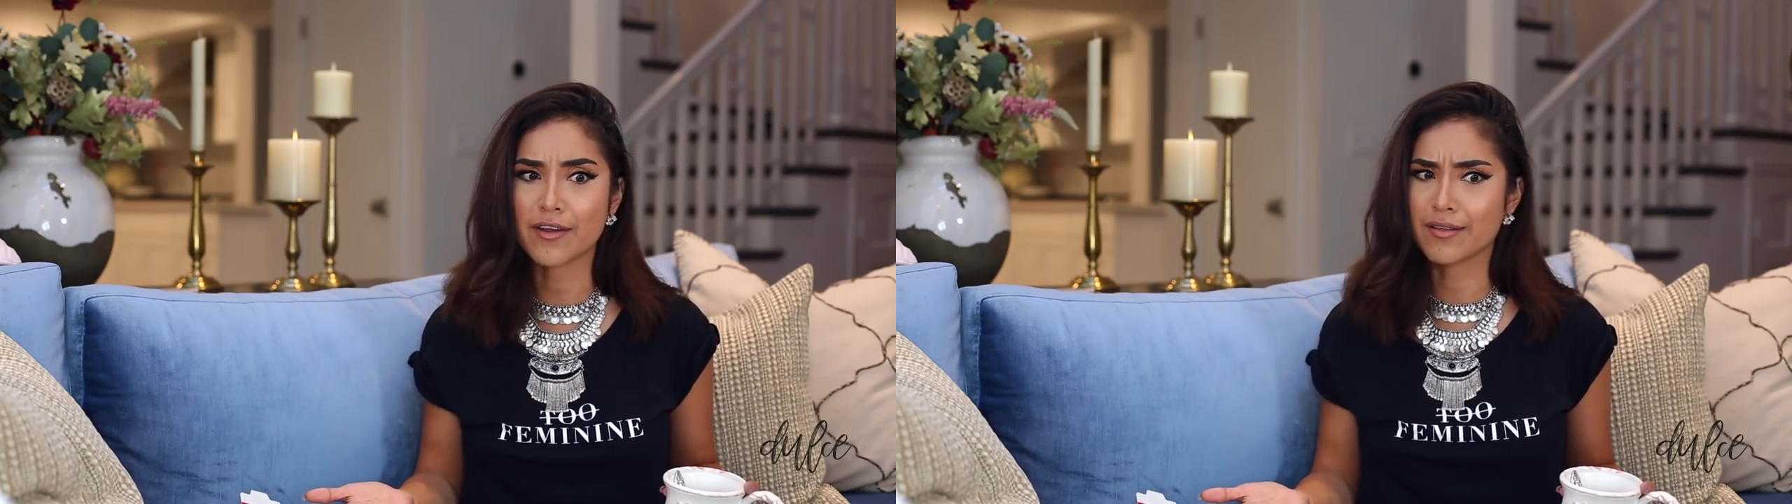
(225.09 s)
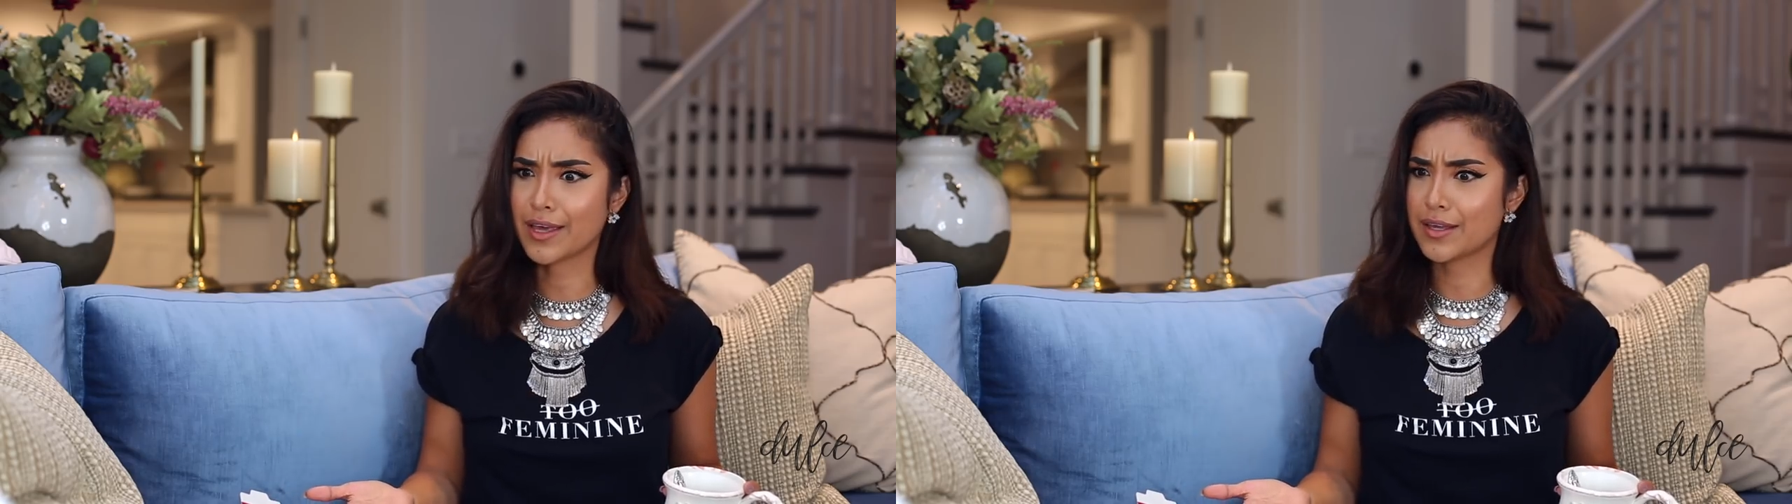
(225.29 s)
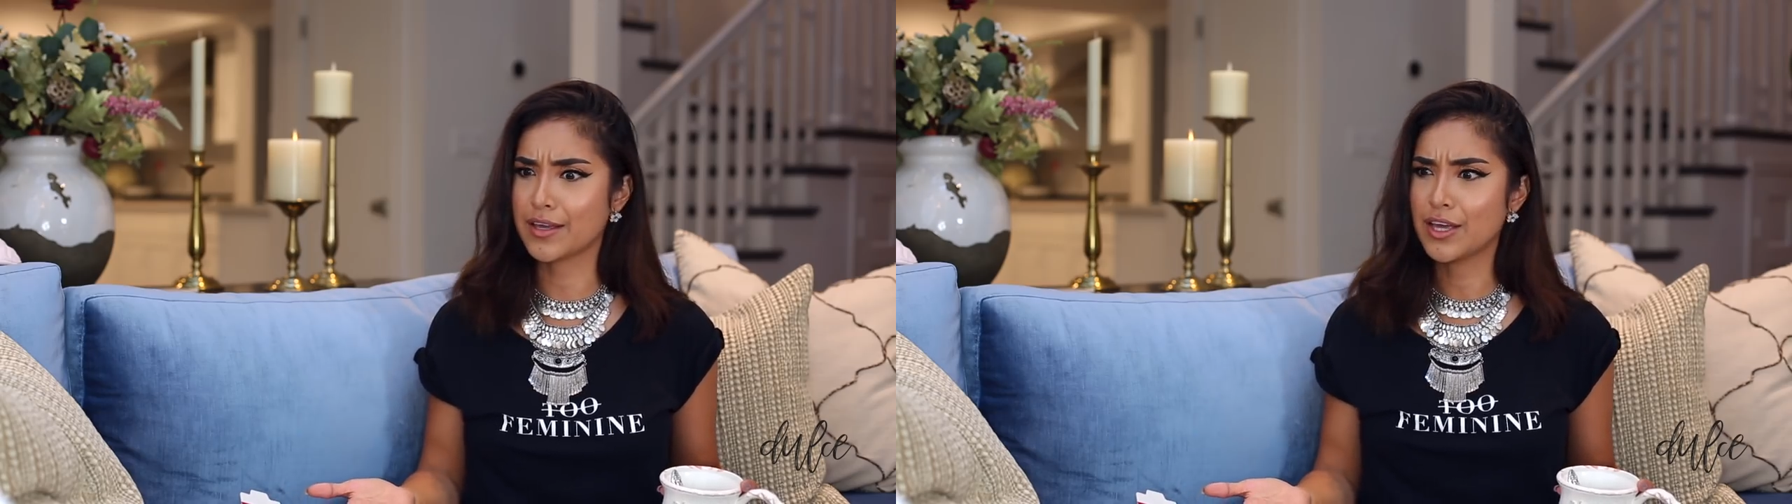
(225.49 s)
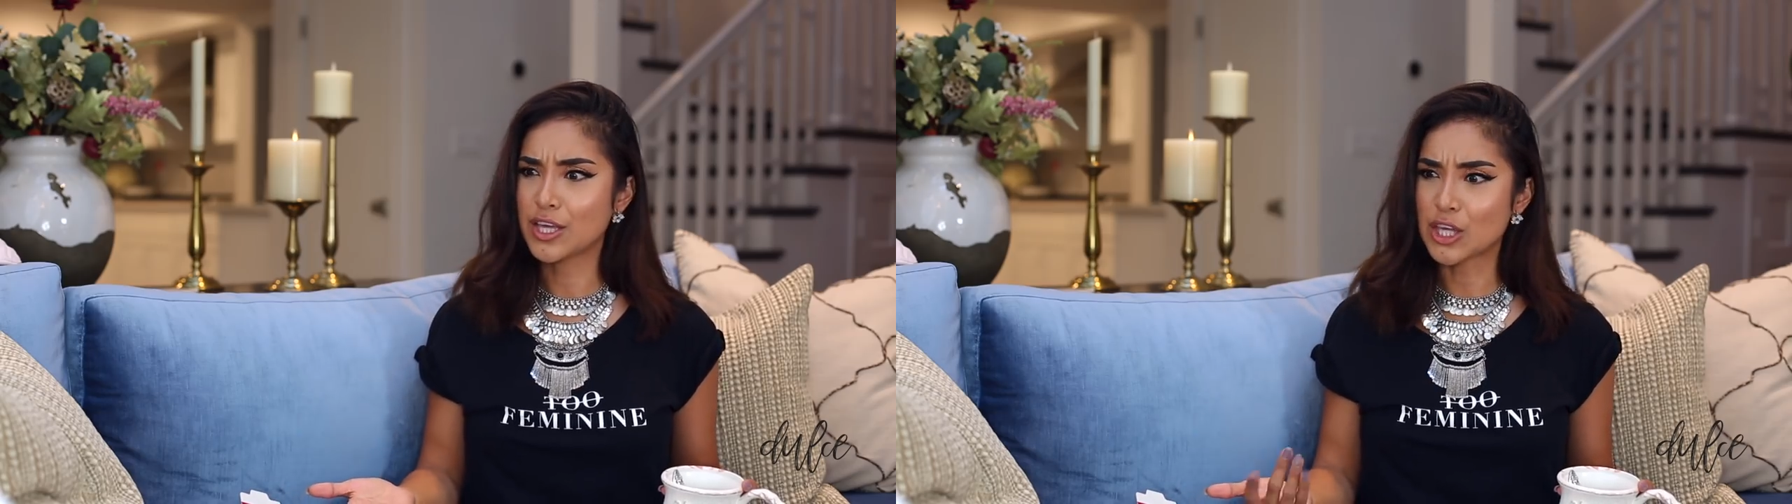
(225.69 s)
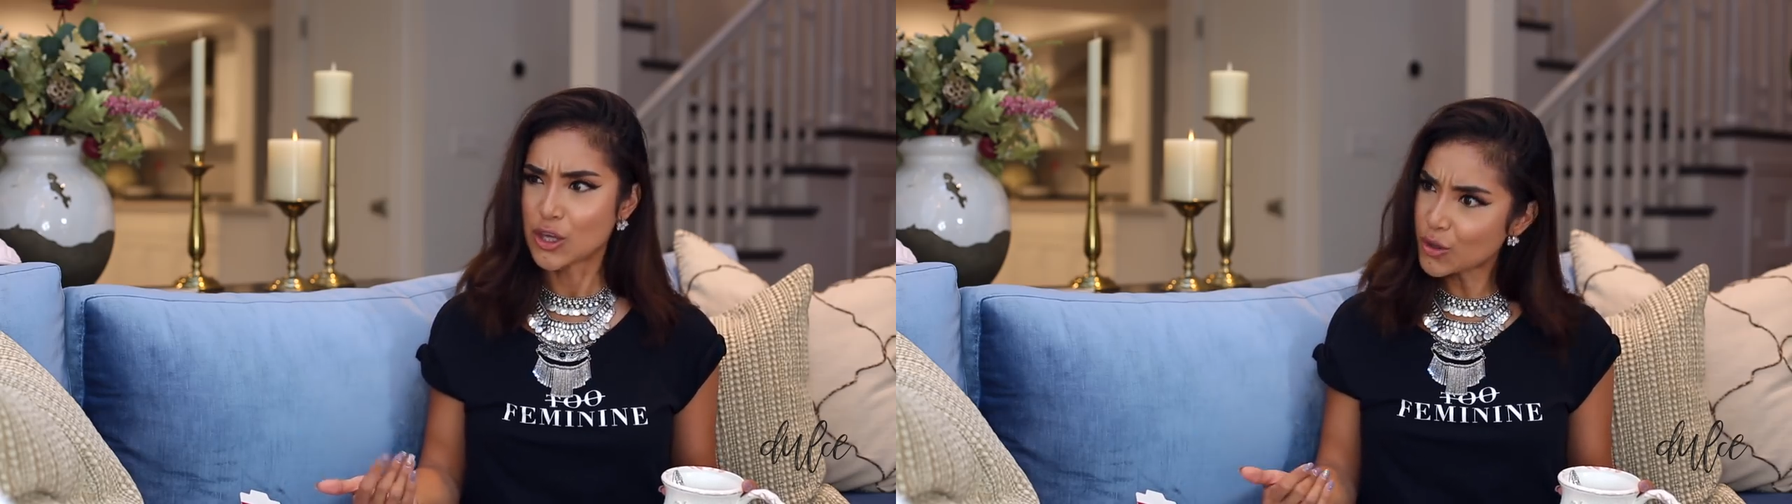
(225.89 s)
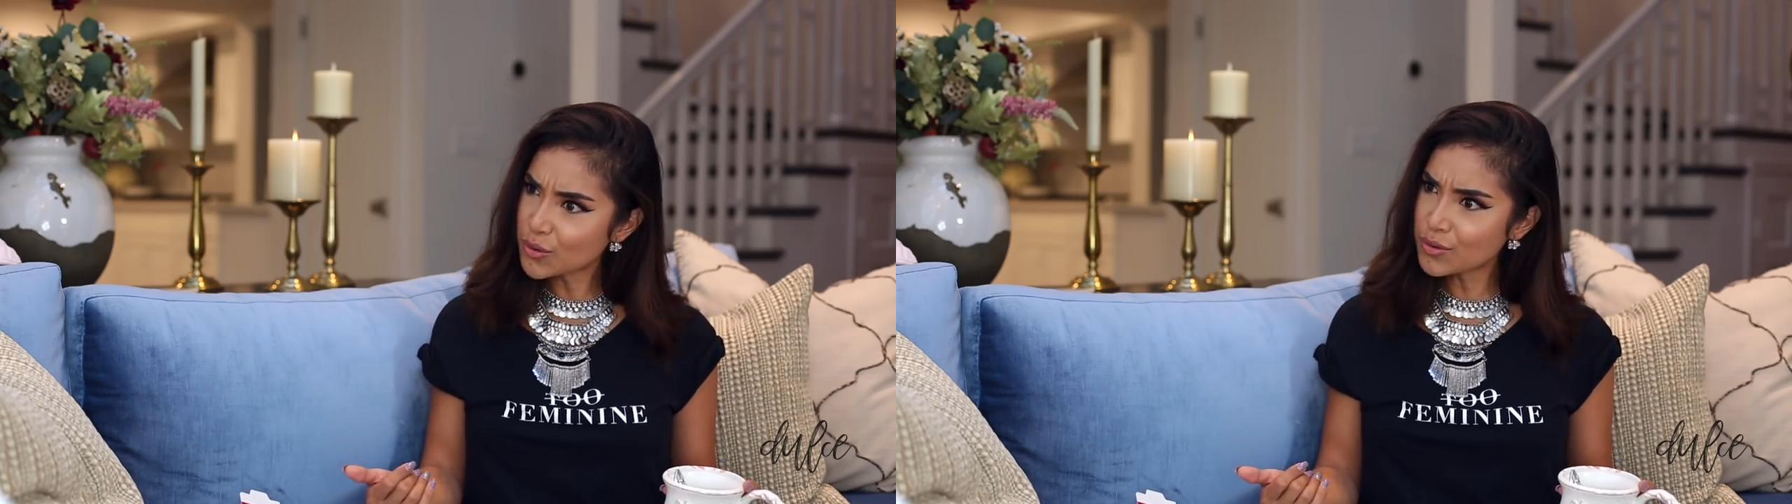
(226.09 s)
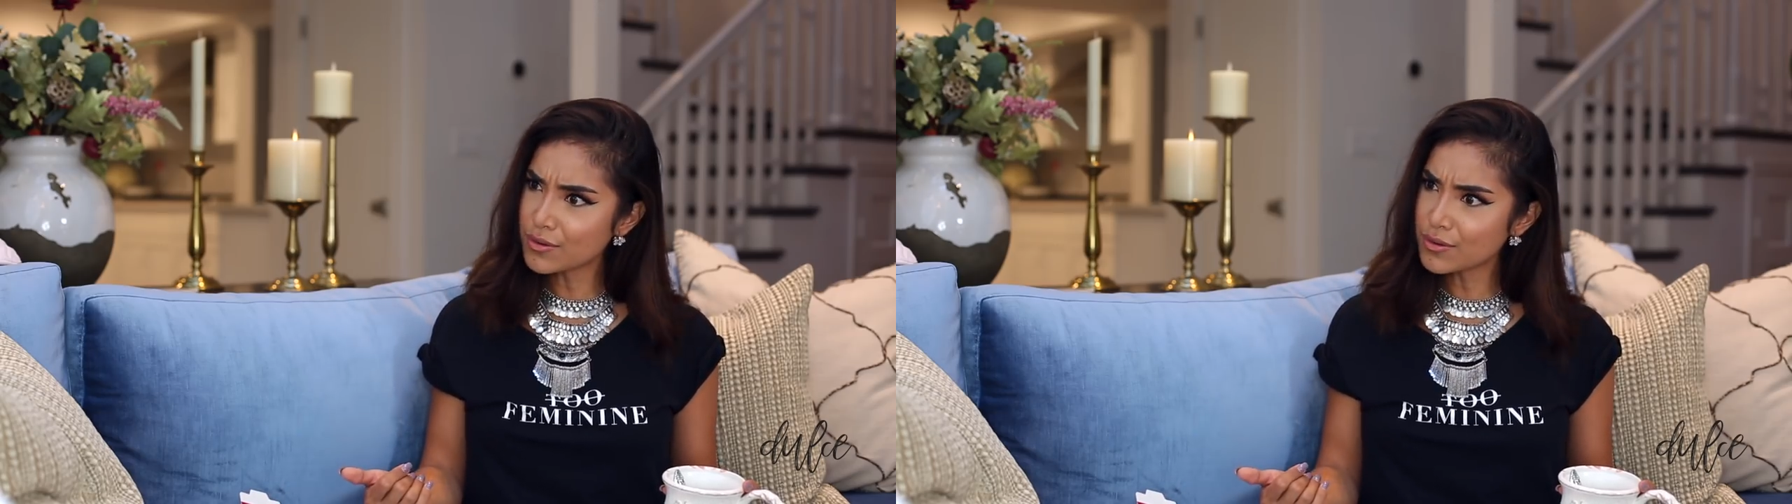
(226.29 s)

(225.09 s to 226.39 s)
they're like, you?